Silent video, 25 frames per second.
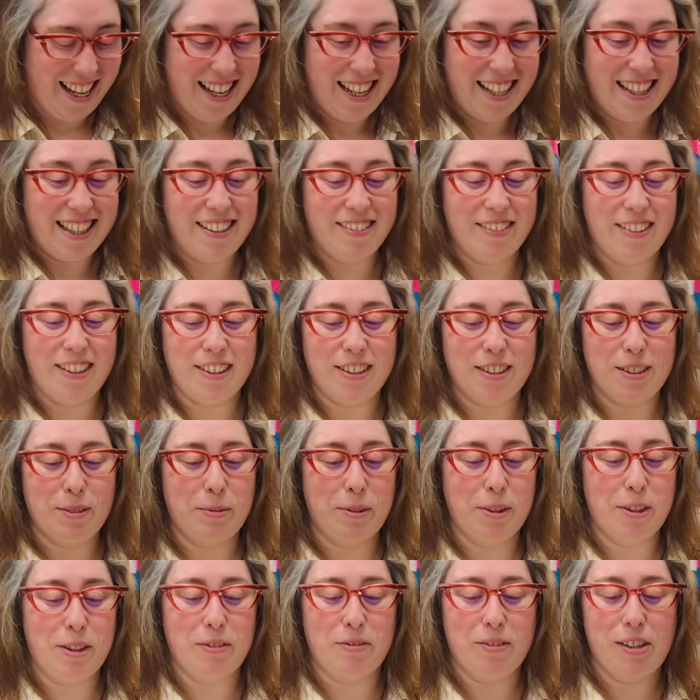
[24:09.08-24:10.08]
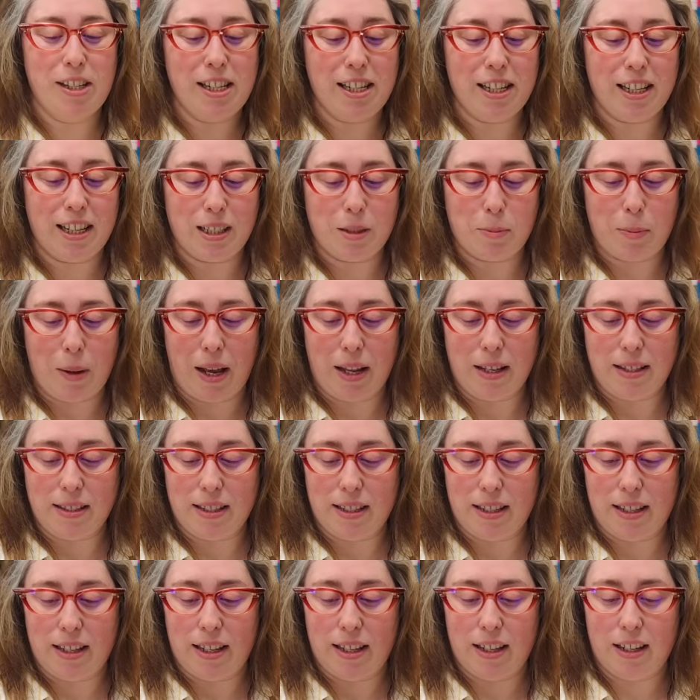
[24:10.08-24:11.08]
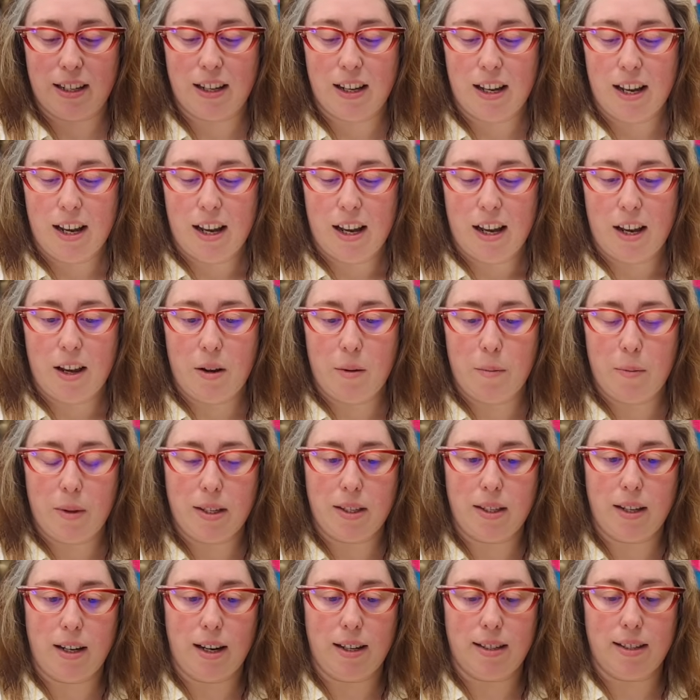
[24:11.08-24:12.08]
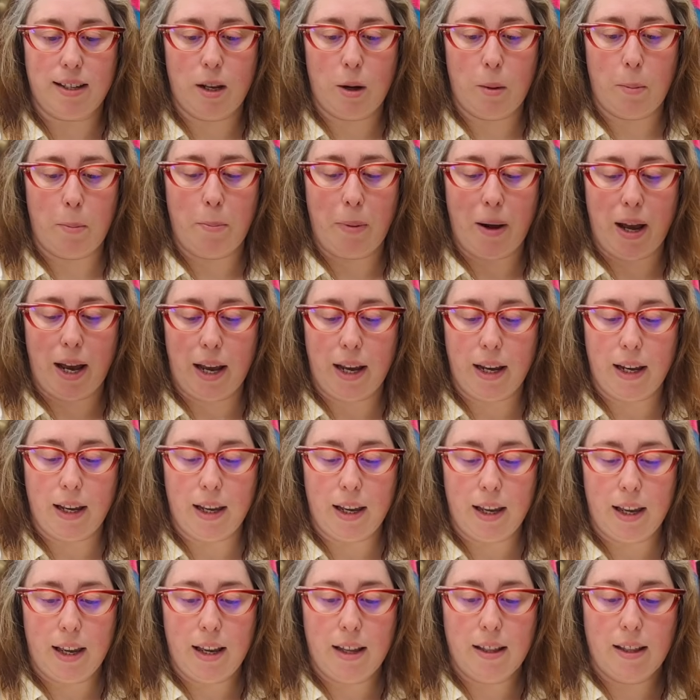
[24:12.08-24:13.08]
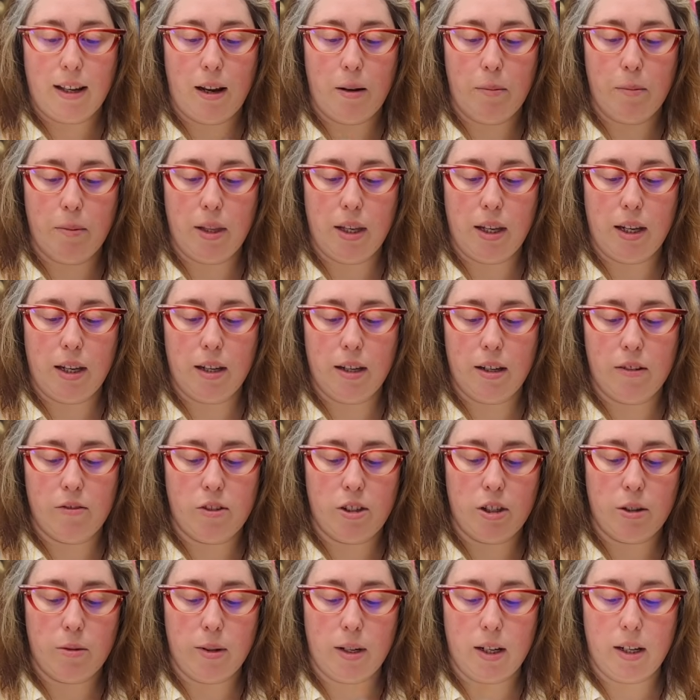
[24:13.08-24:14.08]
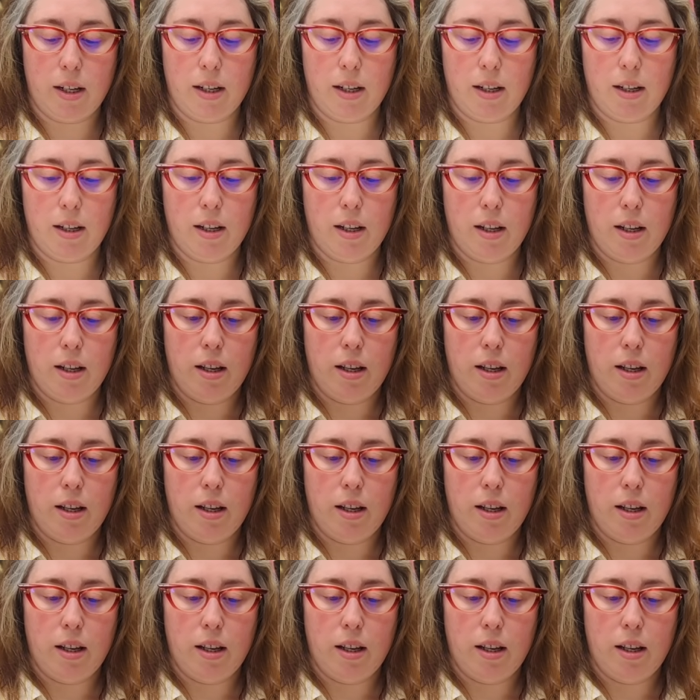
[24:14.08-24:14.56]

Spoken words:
There are some other really nice patterns in here. There's a nice little bag that I'm thinking of doing.